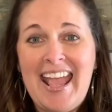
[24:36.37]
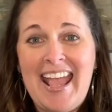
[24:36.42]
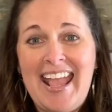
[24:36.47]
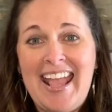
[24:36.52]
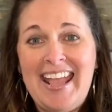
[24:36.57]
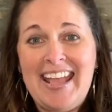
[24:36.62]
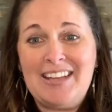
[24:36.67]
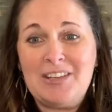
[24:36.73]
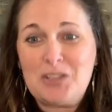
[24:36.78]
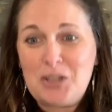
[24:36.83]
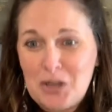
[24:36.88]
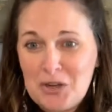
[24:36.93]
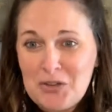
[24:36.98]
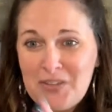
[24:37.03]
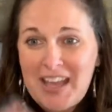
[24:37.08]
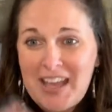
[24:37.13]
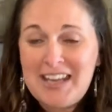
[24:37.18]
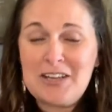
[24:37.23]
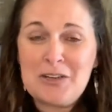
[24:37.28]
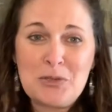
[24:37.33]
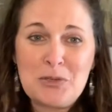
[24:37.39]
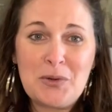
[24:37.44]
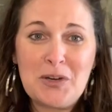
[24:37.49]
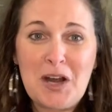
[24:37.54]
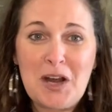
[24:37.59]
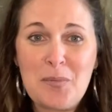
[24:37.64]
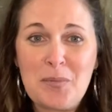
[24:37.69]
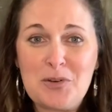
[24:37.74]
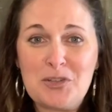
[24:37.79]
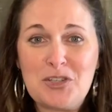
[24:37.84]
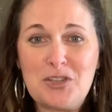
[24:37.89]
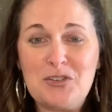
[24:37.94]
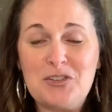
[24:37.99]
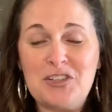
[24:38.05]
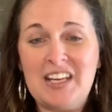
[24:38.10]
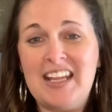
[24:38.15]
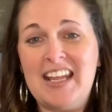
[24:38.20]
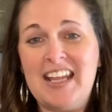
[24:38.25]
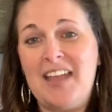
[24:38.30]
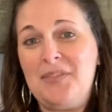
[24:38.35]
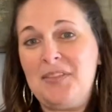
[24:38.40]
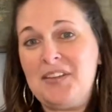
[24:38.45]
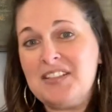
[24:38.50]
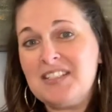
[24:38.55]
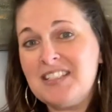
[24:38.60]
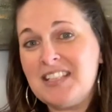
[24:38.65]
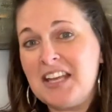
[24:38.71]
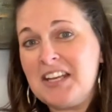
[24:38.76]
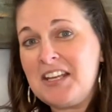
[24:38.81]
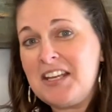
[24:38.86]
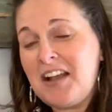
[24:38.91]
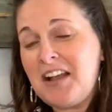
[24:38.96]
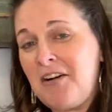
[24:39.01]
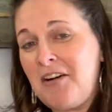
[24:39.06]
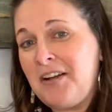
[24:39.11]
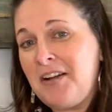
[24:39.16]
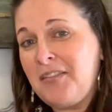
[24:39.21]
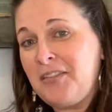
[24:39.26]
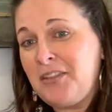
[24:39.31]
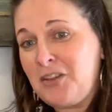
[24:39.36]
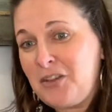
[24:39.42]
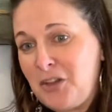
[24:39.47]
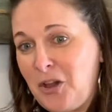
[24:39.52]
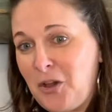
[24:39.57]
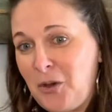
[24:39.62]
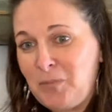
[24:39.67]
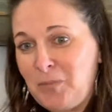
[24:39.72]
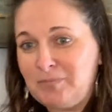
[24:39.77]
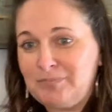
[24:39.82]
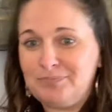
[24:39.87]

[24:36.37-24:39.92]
and turn that into an opportunity, and they study on the go.